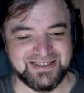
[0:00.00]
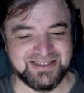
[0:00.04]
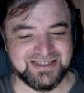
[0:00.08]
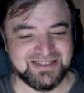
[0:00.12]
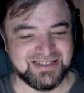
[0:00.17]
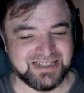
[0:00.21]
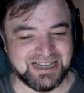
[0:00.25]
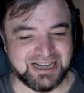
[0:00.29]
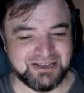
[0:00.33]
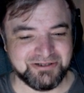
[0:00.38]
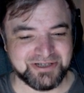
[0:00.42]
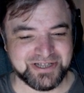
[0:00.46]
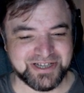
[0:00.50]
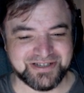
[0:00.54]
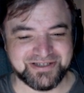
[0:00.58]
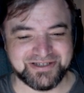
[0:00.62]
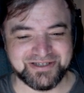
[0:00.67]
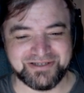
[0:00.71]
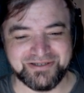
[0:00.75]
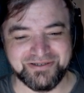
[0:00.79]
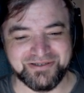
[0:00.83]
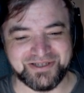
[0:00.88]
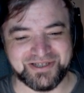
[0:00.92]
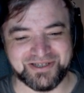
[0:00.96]
I wish I could
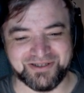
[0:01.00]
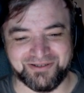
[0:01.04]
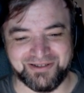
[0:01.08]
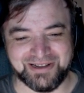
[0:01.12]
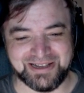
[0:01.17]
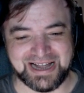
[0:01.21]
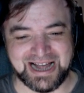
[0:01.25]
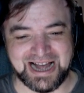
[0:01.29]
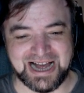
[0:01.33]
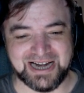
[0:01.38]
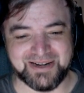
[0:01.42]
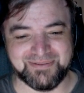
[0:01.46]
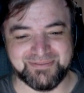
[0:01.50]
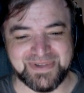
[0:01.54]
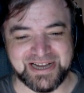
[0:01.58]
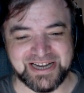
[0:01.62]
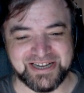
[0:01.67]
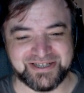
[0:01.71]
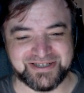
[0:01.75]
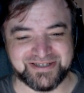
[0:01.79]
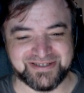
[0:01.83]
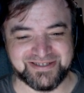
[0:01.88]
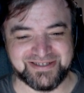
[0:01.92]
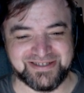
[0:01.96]
do sort of like
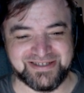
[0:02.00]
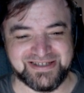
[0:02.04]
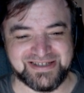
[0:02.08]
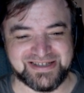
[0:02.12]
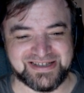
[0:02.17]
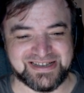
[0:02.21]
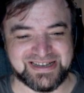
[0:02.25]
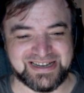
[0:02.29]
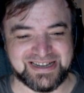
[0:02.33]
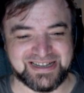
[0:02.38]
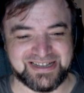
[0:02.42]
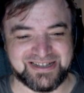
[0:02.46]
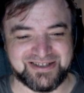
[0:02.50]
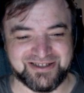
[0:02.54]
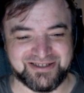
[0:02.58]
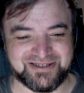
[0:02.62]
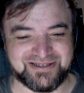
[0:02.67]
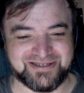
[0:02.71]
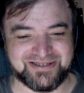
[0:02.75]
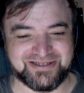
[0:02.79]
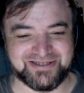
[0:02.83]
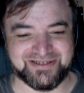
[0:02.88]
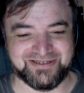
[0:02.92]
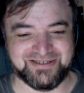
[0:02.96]
animations and I could
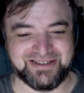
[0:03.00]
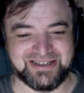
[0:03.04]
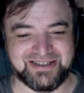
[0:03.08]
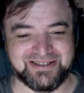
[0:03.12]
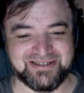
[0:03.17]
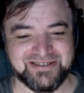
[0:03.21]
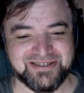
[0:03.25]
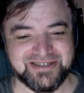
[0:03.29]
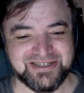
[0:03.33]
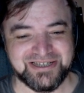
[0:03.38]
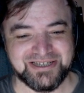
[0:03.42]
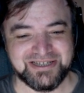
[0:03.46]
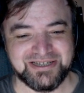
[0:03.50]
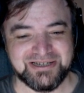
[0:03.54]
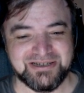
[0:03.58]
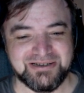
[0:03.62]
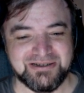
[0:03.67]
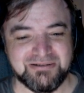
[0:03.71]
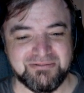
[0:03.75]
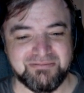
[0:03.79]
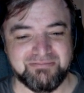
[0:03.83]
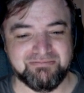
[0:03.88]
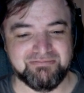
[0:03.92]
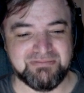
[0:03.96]
sort of like
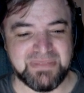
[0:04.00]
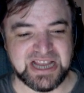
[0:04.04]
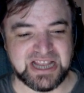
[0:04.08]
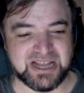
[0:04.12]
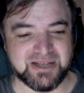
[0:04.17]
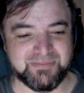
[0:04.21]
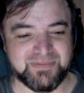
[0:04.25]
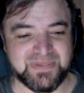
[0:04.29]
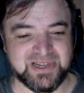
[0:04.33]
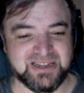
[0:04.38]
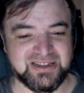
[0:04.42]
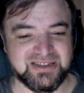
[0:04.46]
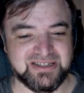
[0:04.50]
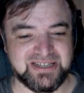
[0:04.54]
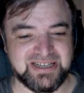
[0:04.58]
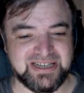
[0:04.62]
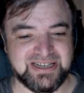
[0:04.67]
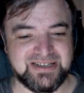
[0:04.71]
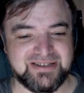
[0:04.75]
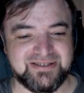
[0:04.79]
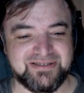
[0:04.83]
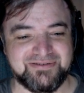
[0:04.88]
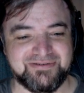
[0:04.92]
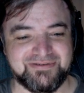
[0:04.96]
make a
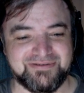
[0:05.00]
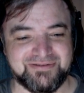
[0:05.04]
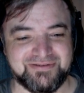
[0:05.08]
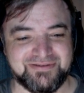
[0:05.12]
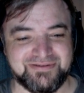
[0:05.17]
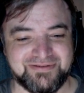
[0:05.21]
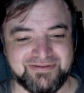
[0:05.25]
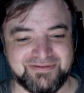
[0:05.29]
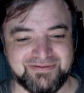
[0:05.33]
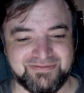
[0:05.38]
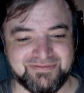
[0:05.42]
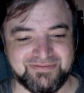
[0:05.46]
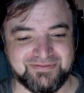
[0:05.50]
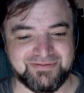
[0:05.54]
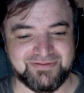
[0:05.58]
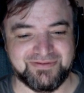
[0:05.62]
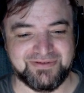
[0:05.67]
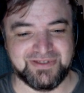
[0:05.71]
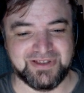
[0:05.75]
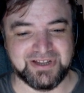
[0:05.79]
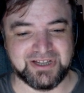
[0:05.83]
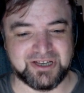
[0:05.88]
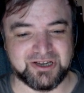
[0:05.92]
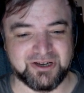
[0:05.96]
building
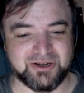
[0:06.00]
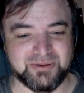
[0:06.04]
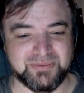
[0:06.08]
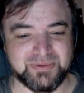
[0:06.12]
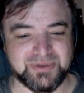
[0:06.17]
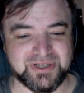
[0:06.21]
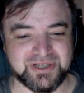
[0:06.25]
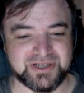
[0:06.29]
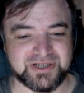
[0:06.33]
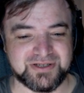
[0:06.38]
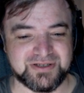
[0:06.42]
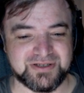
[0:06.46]
for the Kerbals.